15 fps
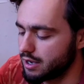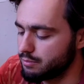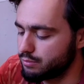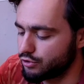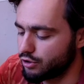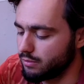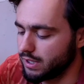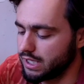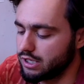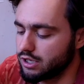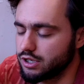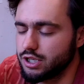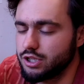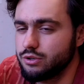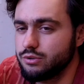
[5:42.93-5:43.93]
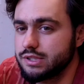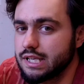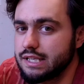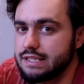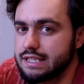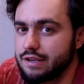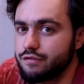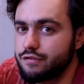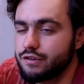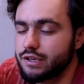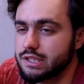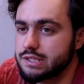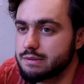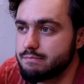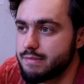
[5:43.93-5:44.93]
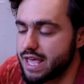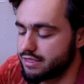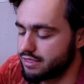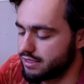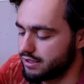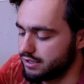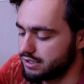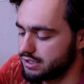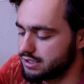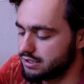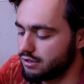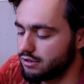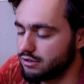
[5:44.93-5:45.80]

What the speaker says: I'm probably going to use a different method